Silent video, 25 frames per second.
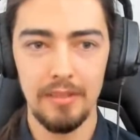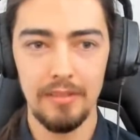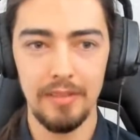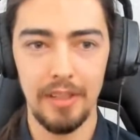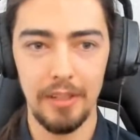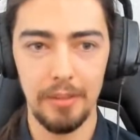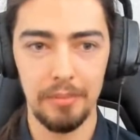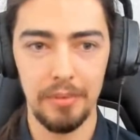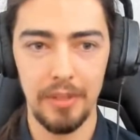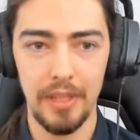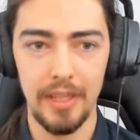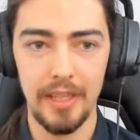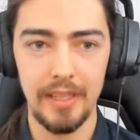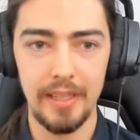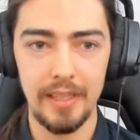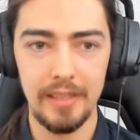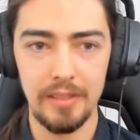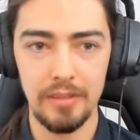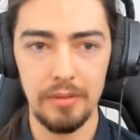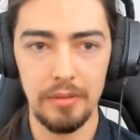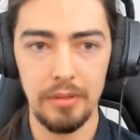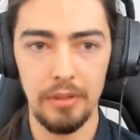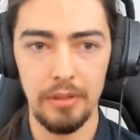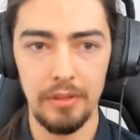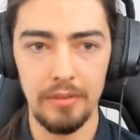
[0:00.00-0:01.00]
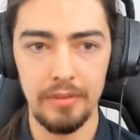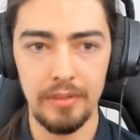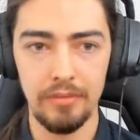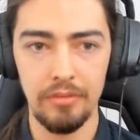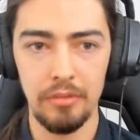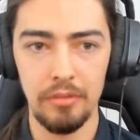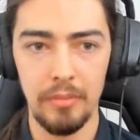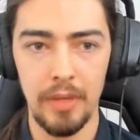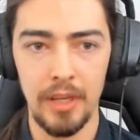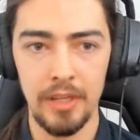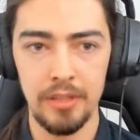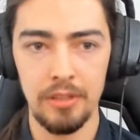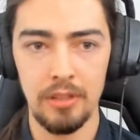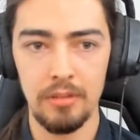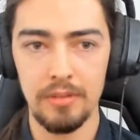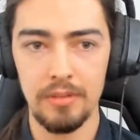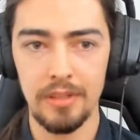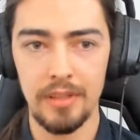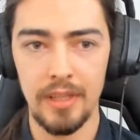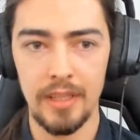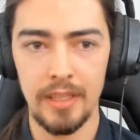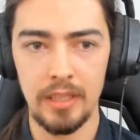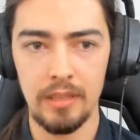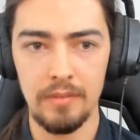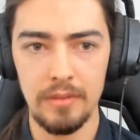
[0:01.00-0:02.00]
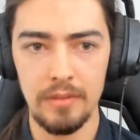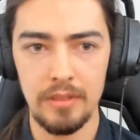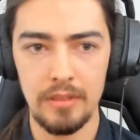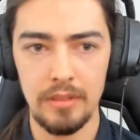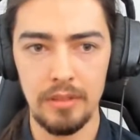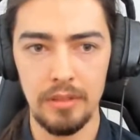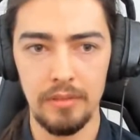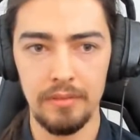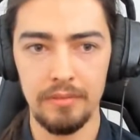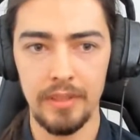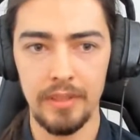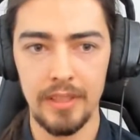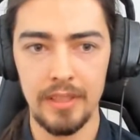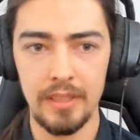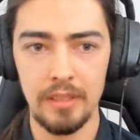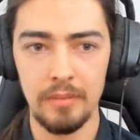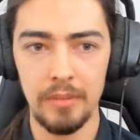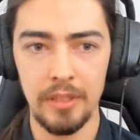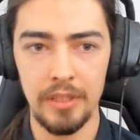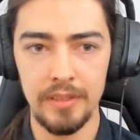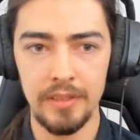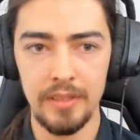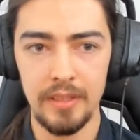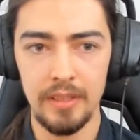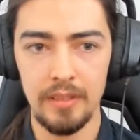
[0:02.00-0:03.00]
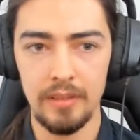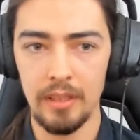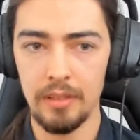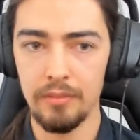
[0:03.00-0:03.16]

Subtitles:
like playing into a lot of different matchups, and that gives us a lot of flexibility.